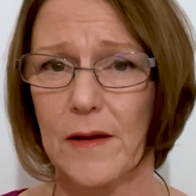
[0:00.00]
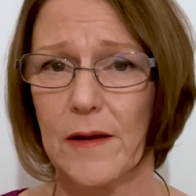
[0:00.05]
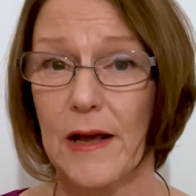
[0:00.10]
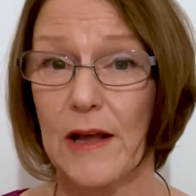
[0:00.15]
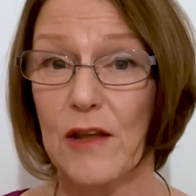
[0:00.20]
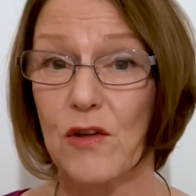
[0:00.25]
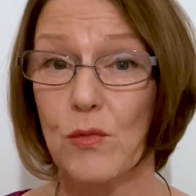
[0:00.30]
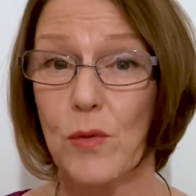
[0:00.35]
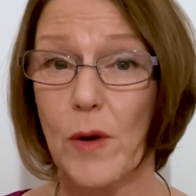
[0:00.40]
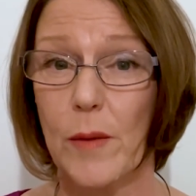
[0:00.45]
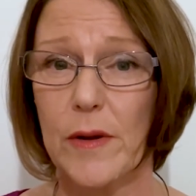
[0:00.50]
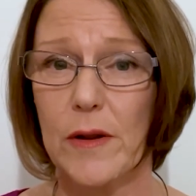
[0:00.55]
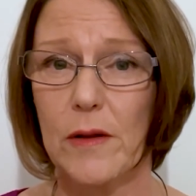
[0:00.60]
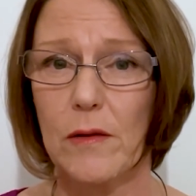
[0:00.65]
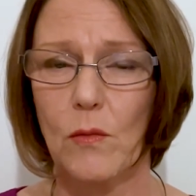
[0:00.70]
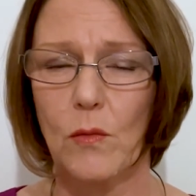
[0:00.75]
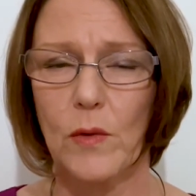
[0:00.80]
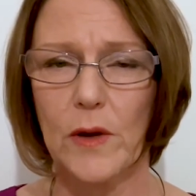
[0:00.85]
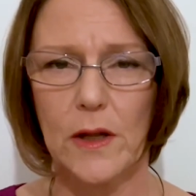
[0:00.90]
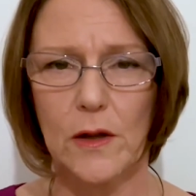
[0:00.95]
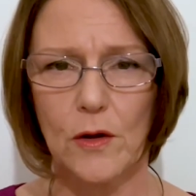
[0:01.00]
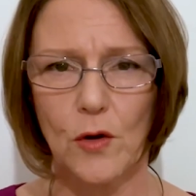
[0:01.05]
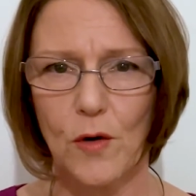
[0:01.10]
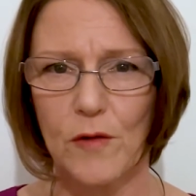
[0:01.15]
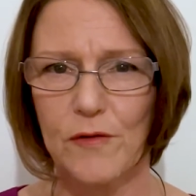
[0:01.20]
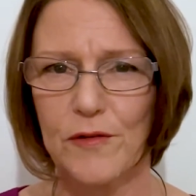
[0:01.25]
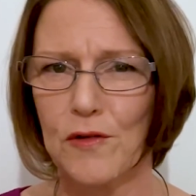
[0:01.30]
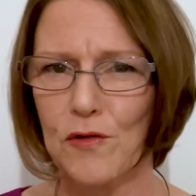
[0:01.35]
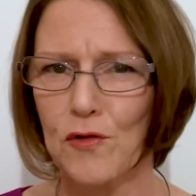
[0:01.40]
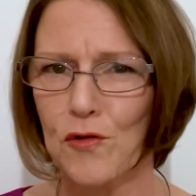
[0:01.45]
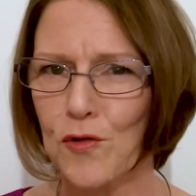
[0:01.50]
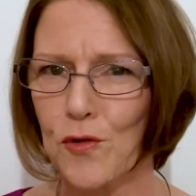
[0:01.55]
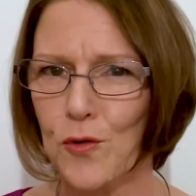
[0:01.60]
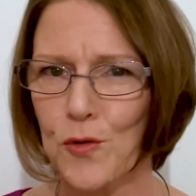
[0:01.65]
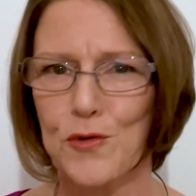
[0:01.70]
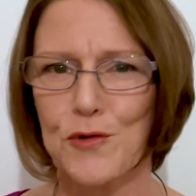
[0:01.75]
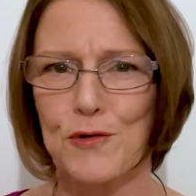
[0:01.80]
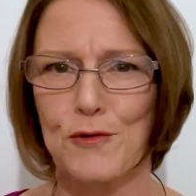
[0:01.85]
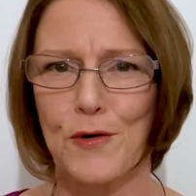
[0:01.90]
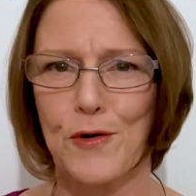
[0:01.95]
As women, we can often
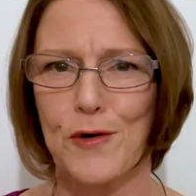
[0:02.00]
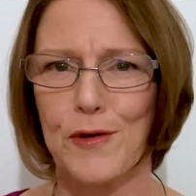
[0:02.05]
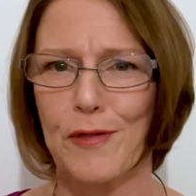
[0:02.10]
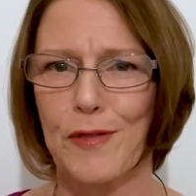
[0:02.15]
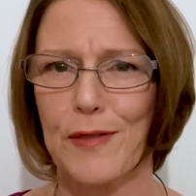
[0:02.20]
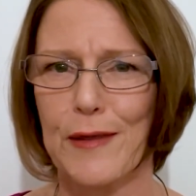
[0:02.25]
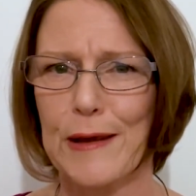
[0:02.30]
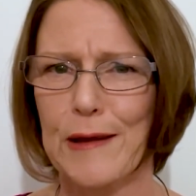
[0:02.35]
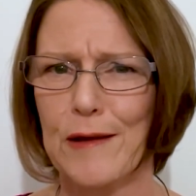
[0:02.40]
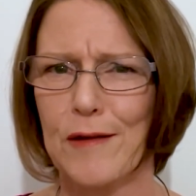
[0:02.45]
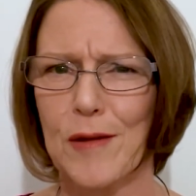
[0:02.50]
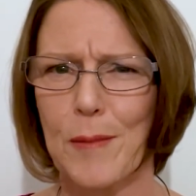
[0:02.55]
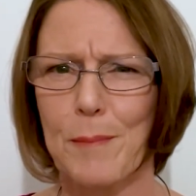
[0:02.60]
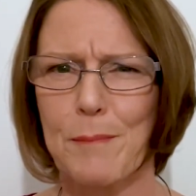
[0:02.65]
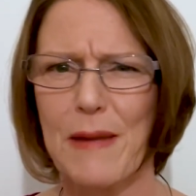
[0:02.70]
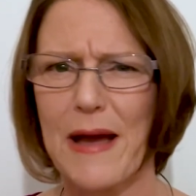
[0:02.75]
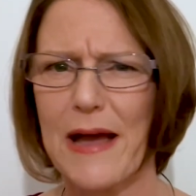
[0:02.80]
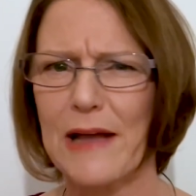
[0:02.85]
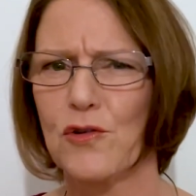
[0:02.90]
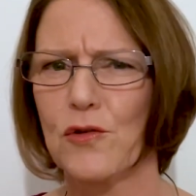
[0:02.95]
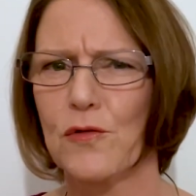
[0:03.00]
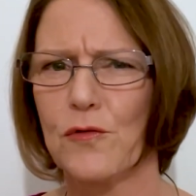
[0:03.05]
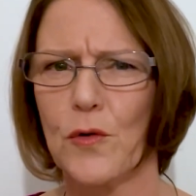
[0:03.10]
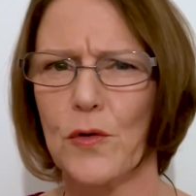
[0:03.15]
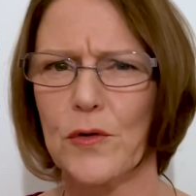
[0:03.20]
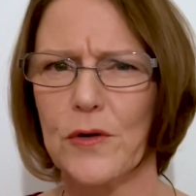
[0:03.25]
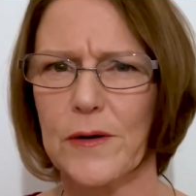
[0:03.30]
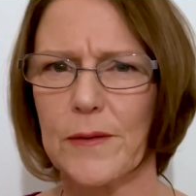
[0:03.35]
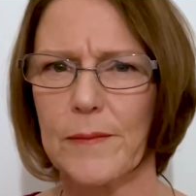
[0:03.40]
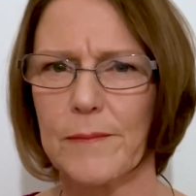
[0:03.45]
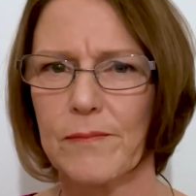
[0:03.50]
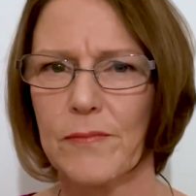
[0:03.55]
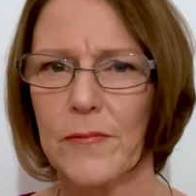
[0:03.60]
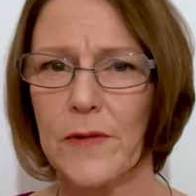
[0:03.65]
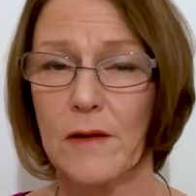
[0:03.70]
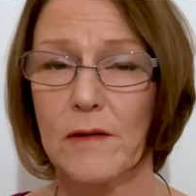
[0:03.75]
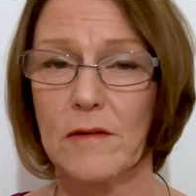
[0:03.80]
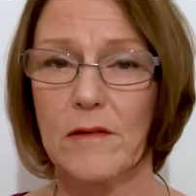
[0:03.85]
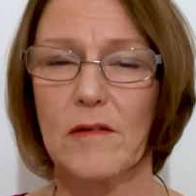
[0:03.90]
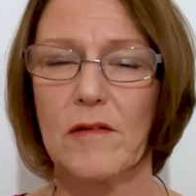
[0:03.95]
soldier on thinking it's a badge of honour
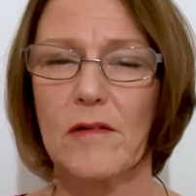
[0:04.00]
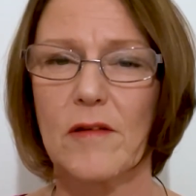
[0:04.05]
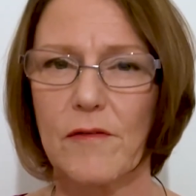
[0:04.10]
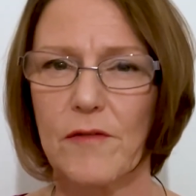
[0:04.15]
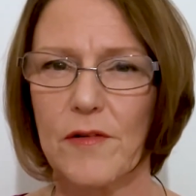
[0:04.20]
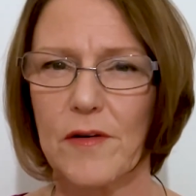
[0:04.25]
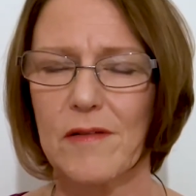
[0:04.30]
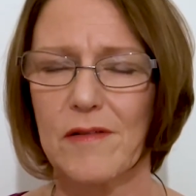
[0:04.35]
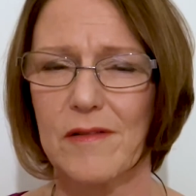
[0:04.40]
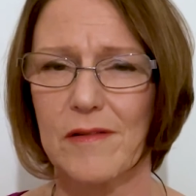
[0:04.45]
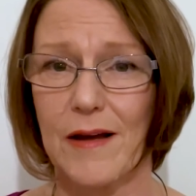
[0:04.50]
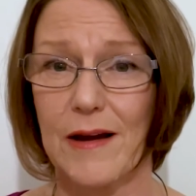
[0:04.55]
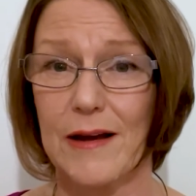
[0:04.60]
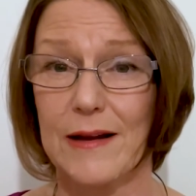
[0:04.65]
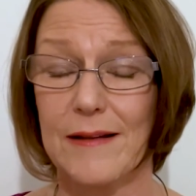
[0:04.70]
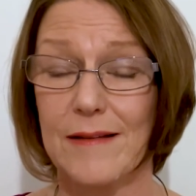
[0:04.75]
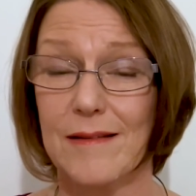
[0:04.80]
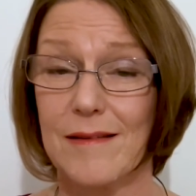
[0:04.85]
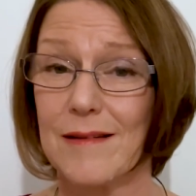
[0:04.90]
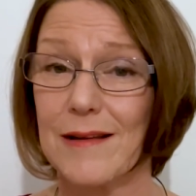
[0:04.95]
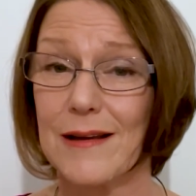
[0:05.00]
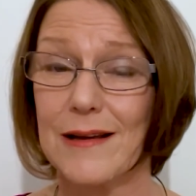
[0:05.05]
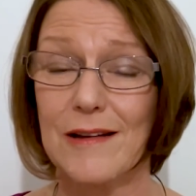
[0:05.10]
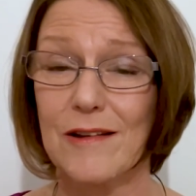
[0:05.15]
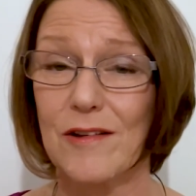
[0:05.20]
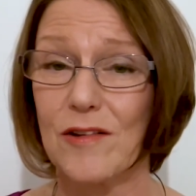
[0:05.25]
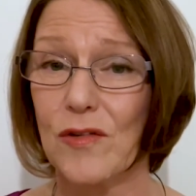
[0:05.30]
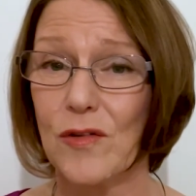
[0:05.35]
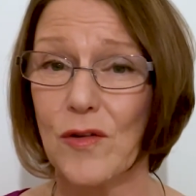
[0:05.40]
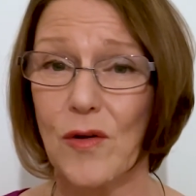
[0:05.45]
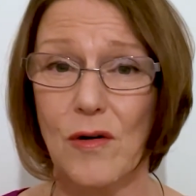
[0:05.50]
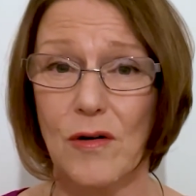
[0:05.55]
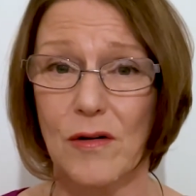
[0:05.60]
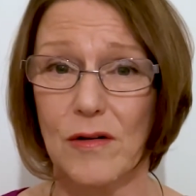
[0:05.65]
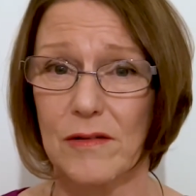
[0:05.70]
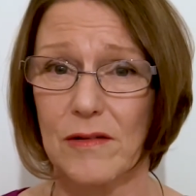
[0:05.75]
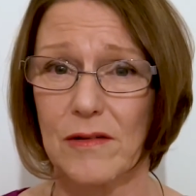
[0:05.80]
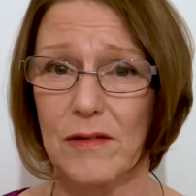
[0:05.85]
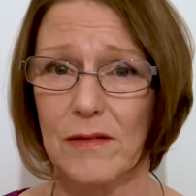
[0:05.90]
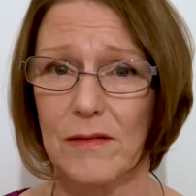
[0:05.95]
to suffer in silence, and it's
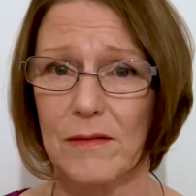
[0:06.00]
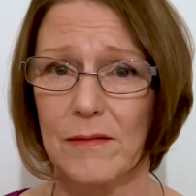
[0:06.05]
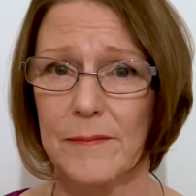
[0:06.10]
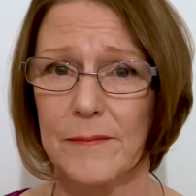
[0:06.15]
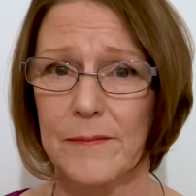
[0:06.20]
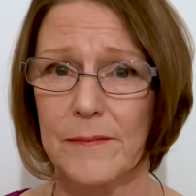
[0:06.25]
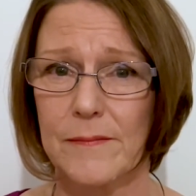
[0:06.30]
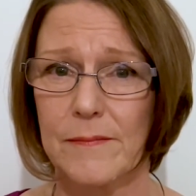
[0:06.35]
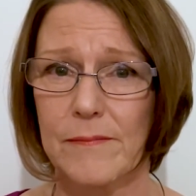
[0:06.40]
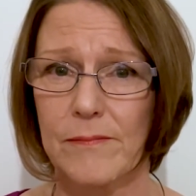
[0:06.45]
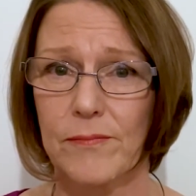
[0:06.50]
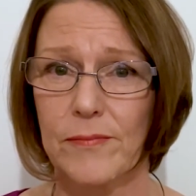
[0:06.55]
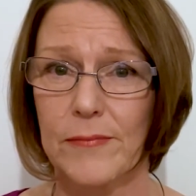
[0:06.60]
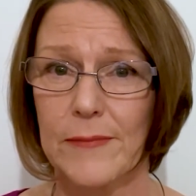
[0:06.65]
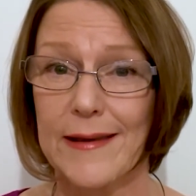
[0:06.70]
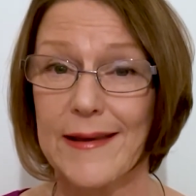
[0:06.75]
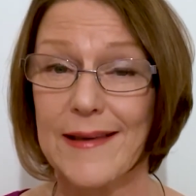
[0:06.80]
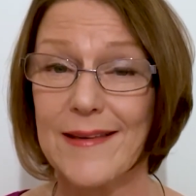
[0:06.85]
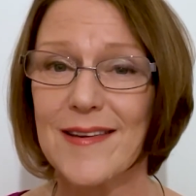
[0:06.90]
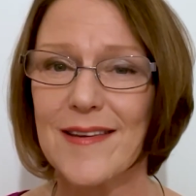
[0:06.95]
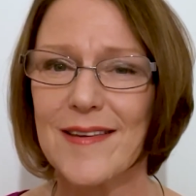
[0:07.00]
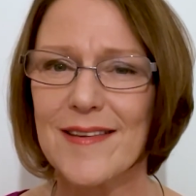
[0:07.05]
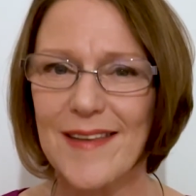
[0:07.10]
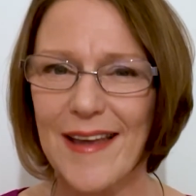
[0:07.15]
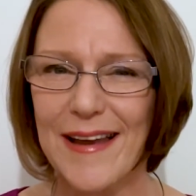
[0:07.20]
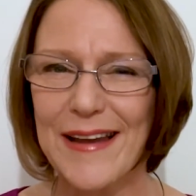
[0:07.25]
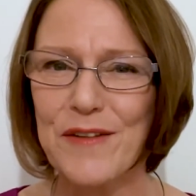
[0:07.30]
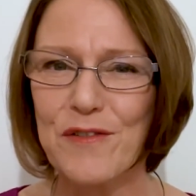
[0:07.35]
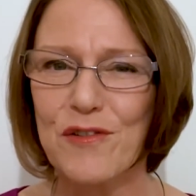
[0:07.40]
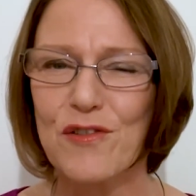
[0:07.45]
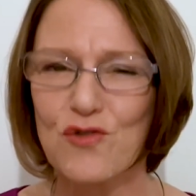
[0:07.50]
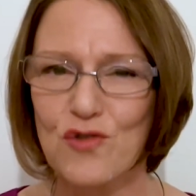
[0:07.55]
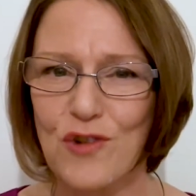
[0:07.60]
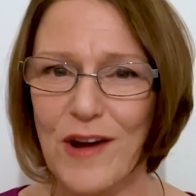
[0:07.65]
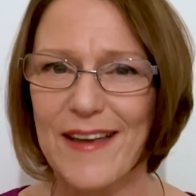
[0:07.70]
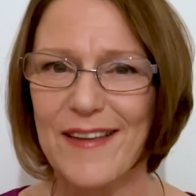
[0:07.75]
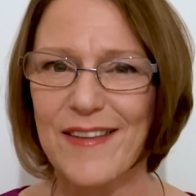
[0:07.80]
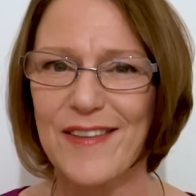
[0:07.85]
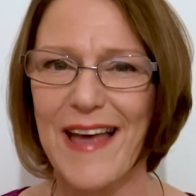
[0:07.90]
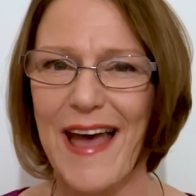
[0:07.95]
not. It's a sign of
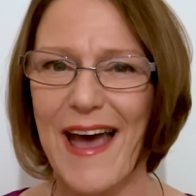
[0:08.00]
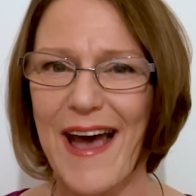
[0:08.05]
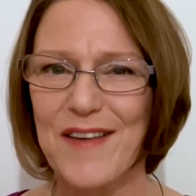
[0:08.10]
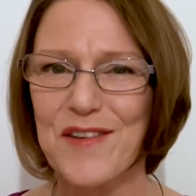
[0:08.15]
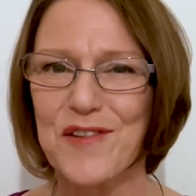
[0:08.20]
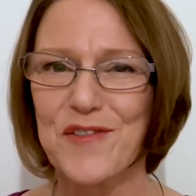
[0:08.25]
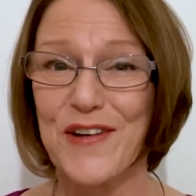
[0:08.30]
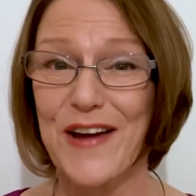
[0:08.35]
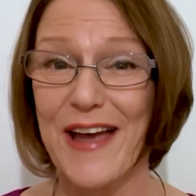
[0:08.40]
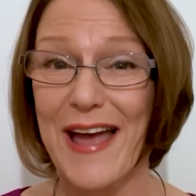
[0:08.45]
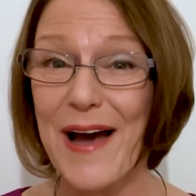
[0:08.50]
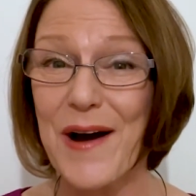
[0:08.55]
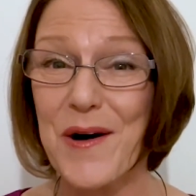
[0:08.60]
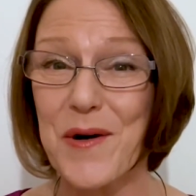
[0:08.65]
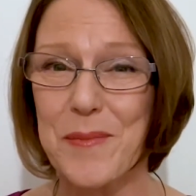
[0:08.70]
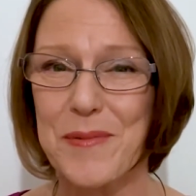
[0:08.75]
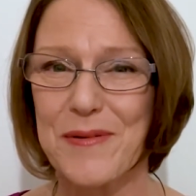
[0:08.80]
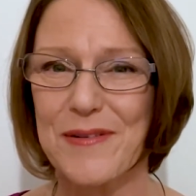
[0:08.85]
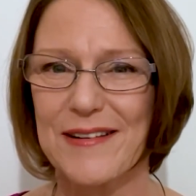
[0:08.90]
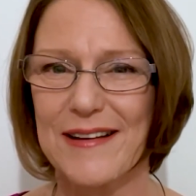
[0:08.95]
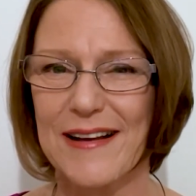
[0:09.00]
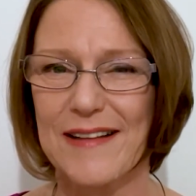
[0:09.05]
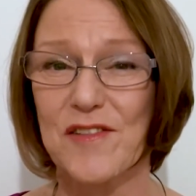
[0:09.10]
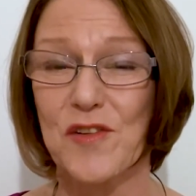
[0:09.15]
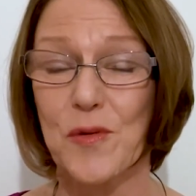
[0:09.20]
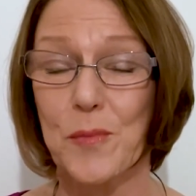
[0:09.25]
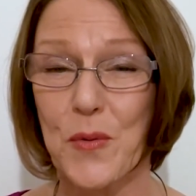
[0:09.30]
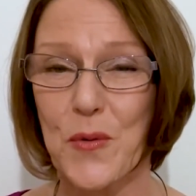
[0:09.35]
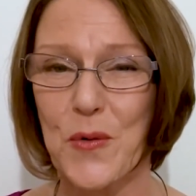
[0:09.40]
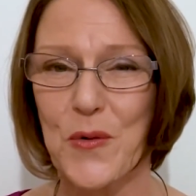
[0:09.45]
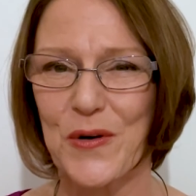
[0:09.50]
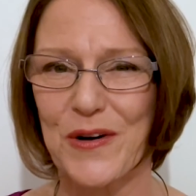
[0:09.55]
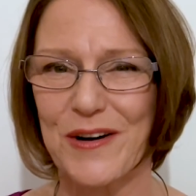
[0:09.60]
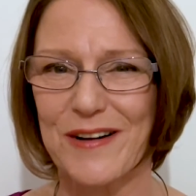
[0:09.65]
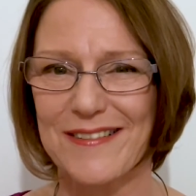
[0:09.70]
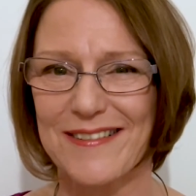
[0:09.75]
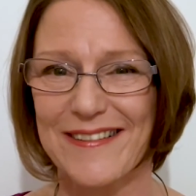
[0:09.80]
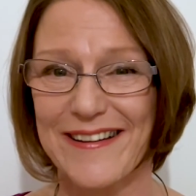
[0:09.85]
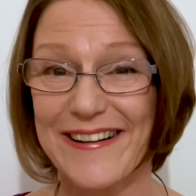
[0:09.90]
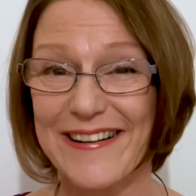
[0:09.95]
strength to ask for help and support
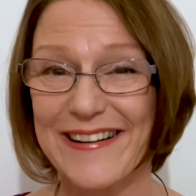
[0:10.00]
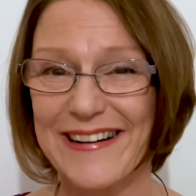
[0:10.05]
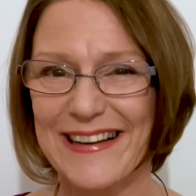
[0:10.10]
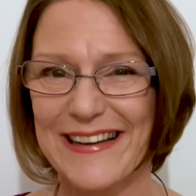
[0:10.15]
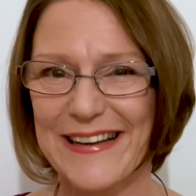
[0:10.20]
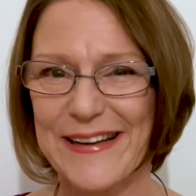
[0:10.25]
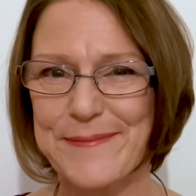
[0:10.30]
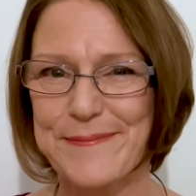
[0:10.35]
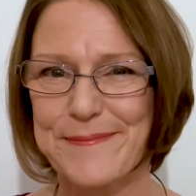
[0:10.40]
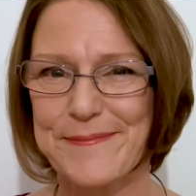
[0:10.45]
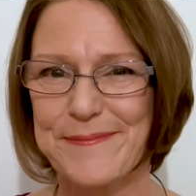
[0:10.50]
early.